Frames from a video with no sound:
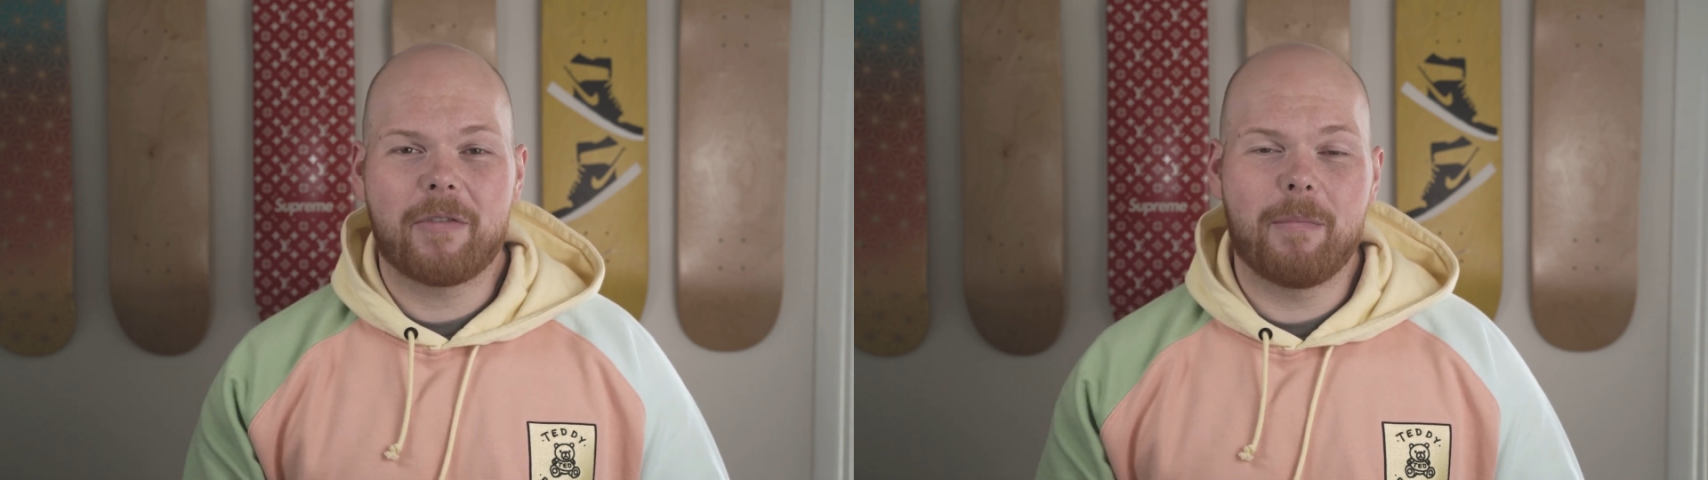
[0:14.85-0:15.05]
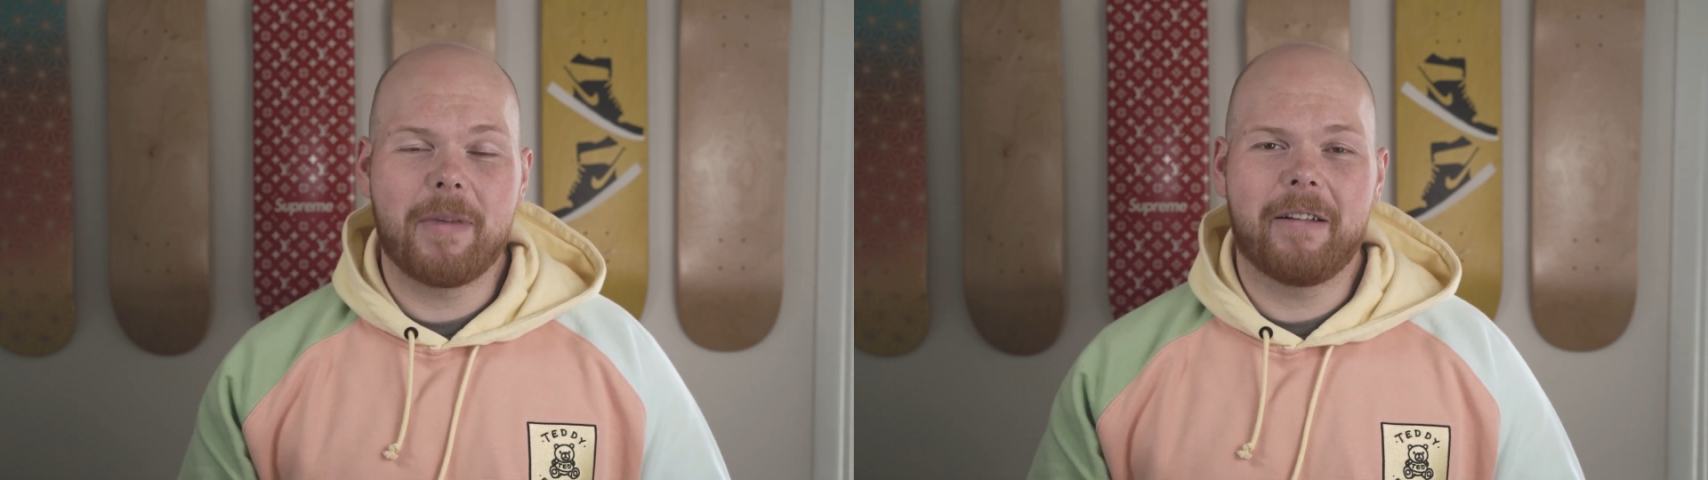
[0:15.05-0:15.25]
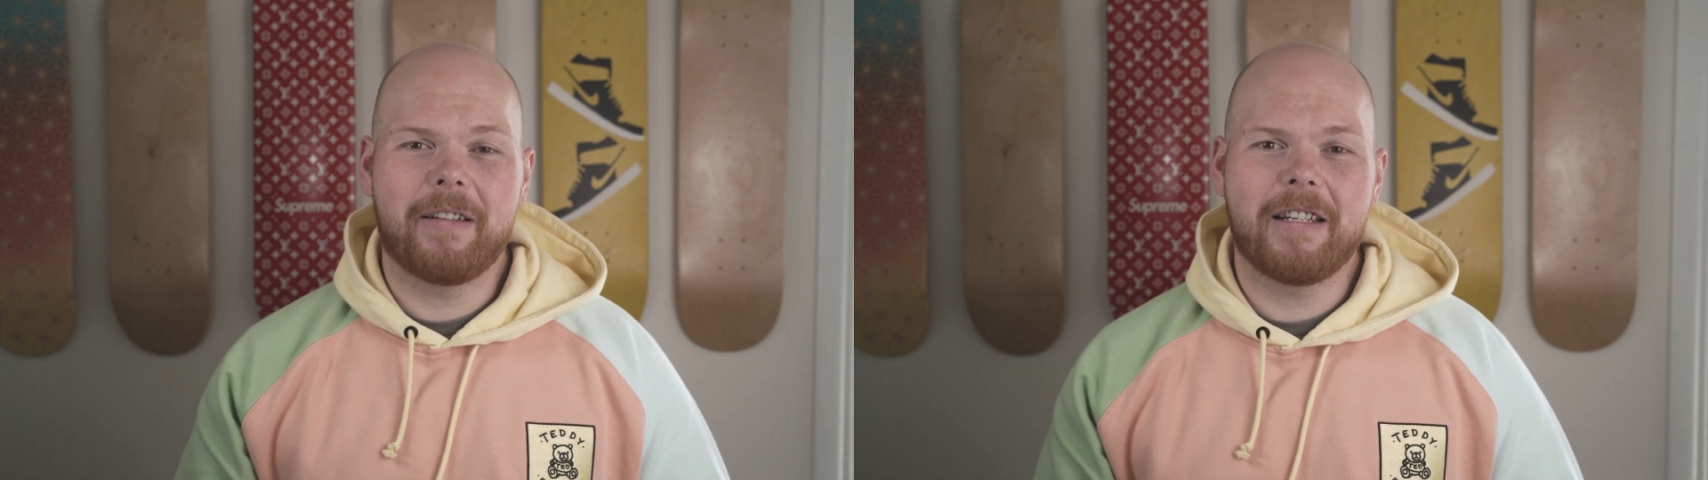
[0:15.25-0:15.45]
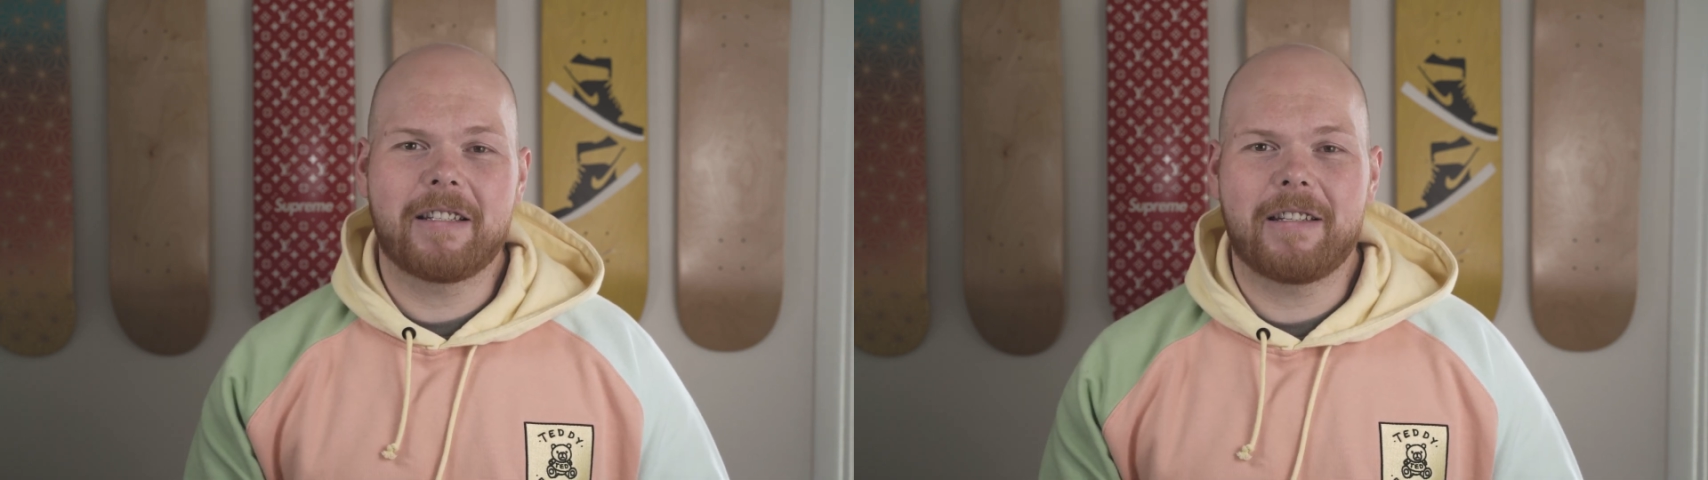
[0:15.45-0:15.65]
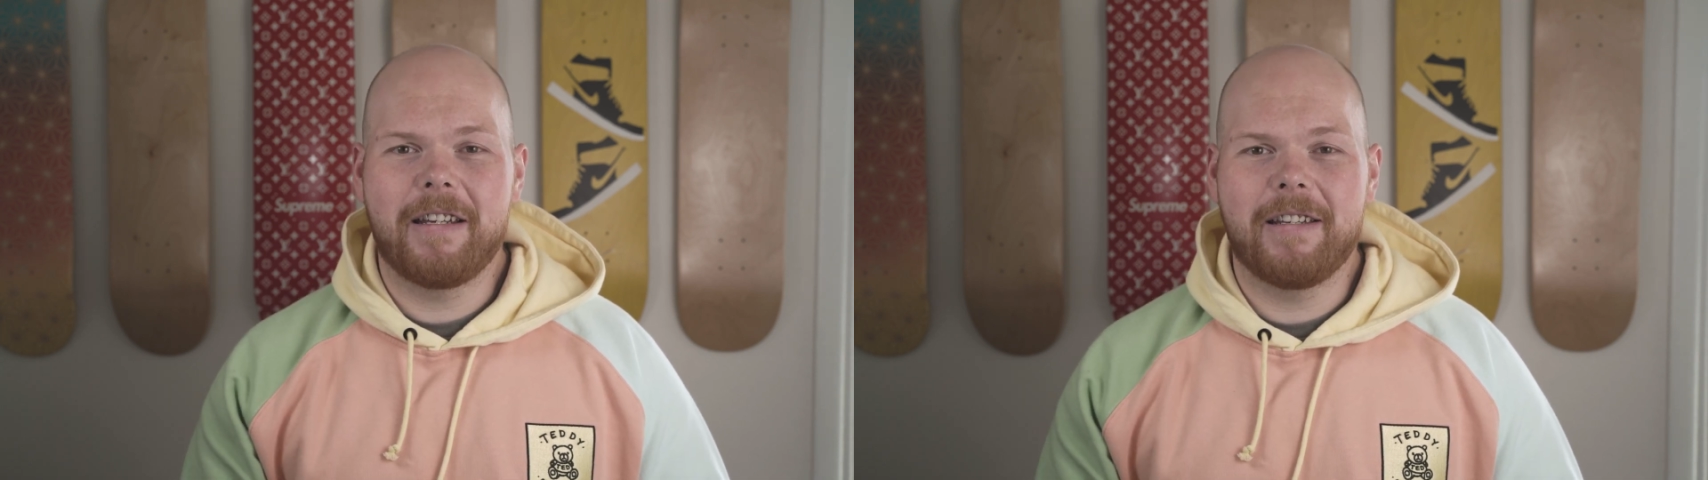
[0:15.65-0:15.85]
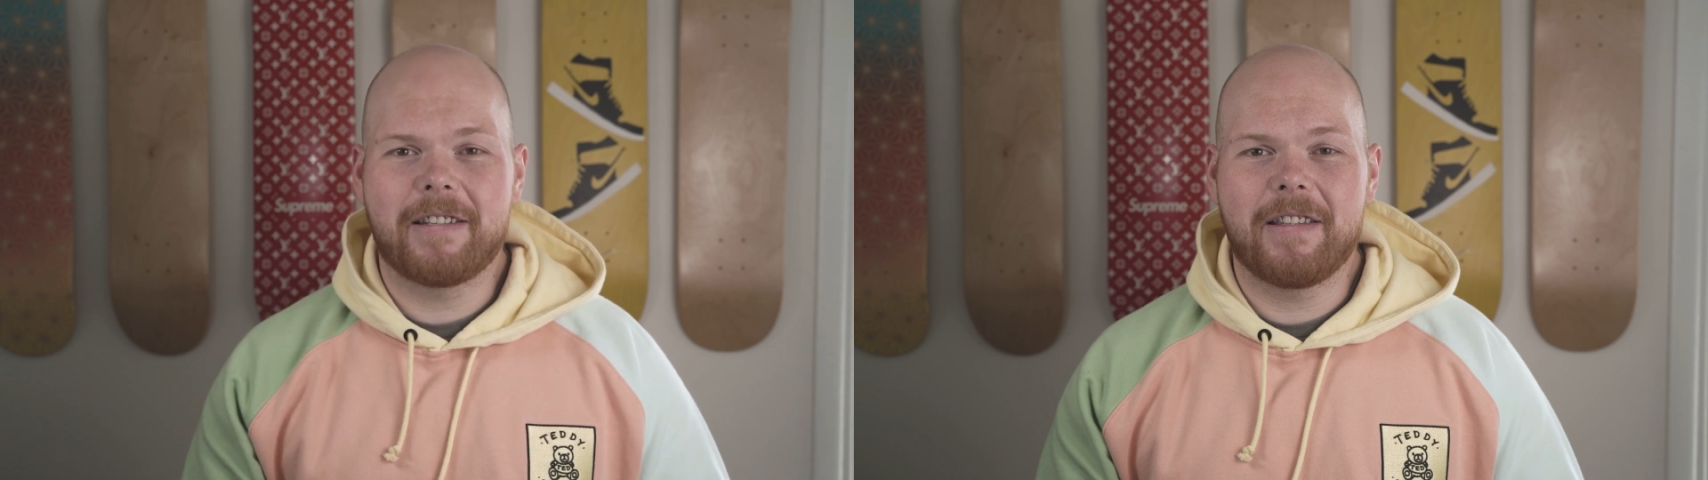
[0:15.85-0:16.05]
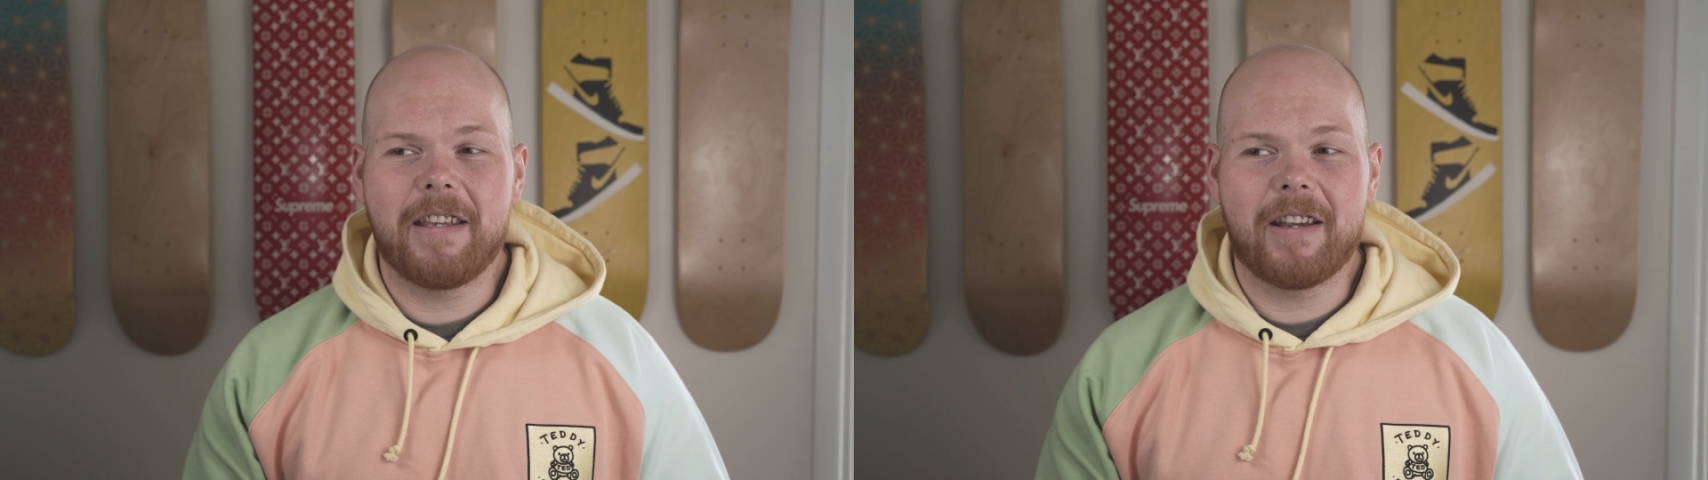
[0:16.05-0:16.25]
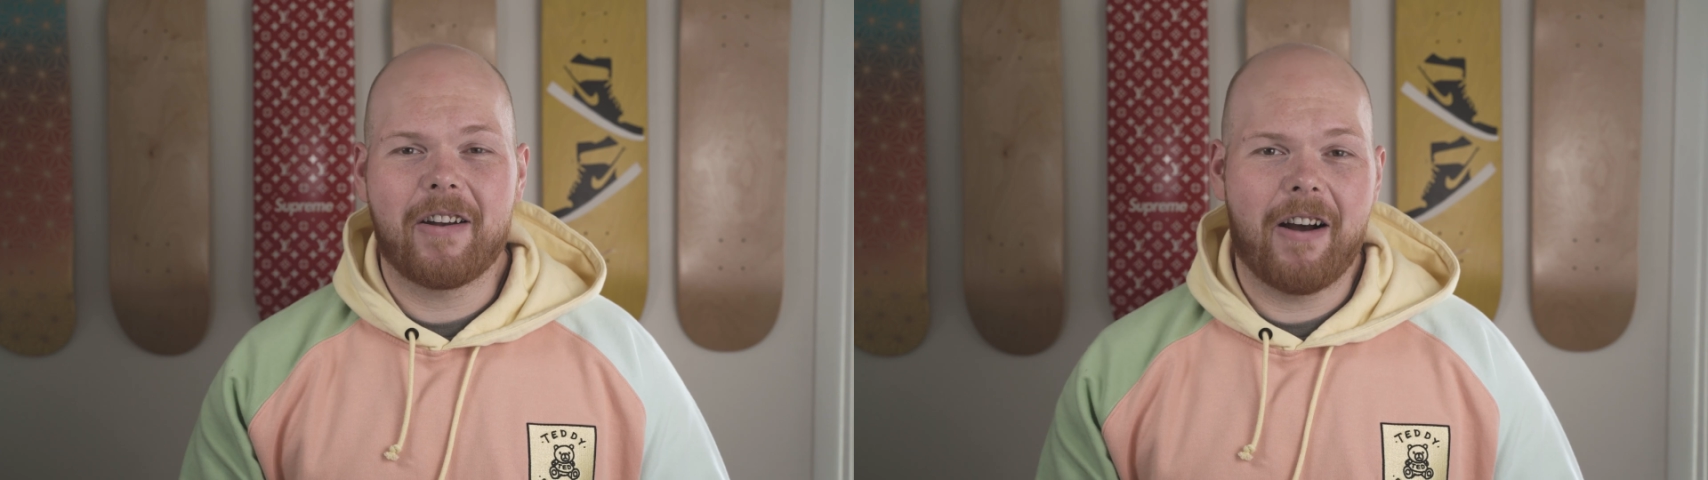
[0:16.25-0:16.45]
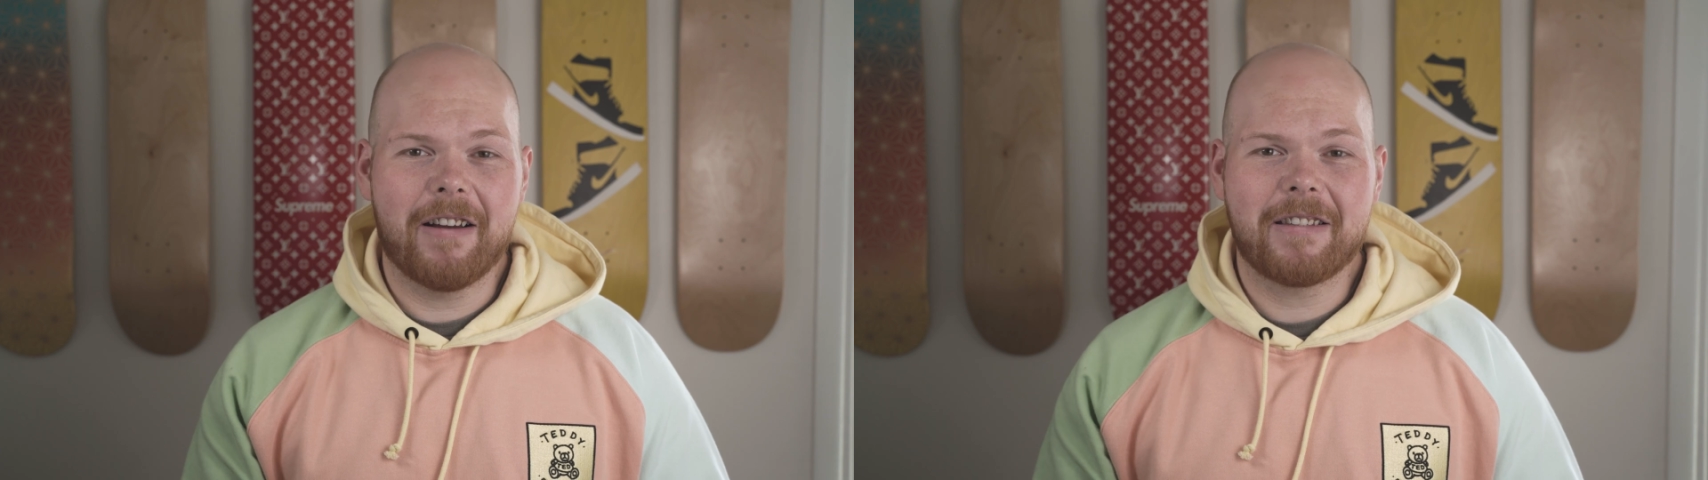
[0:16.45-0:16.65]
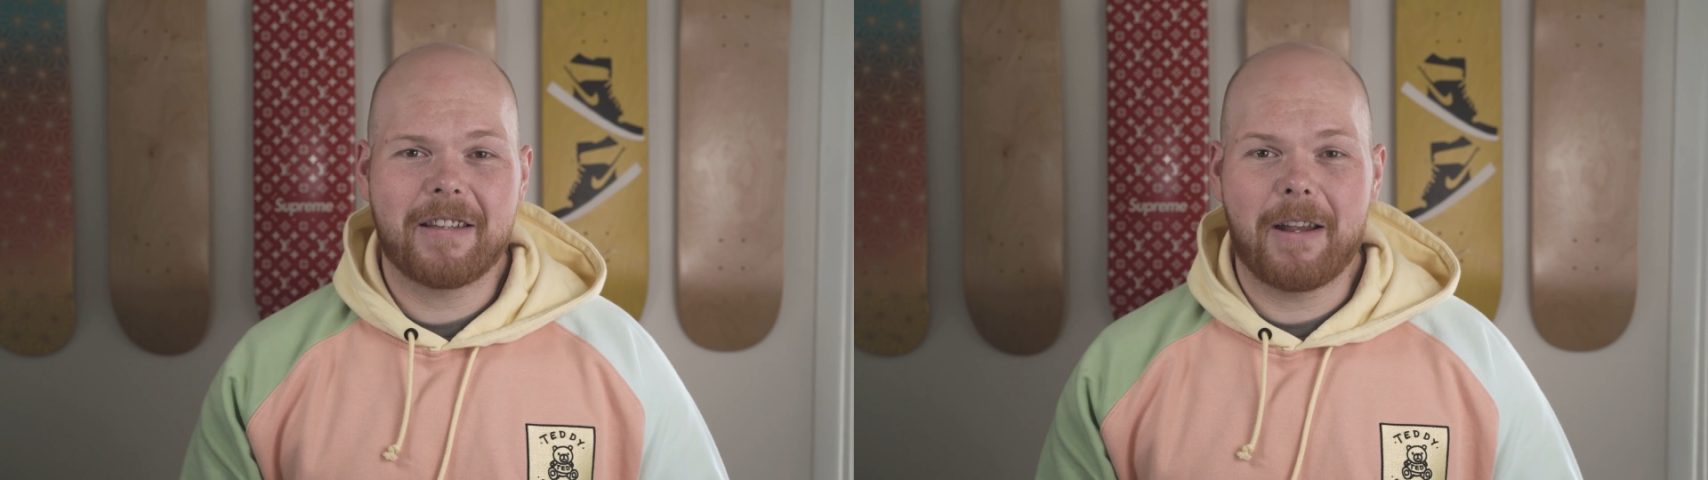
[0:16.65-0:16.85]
for me at least, is the costs